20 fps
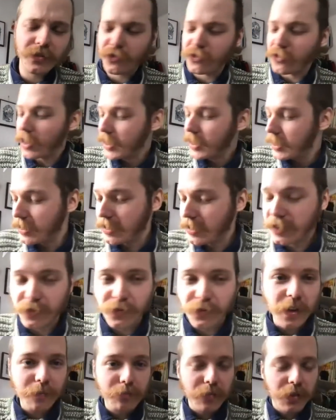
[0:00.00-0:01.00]
frightened of
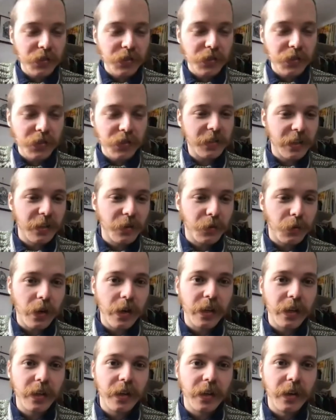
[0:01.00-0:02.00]
numbers in a
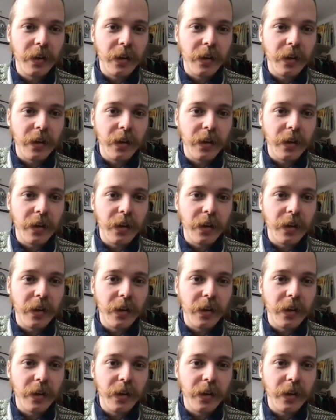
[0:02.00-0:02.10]
way.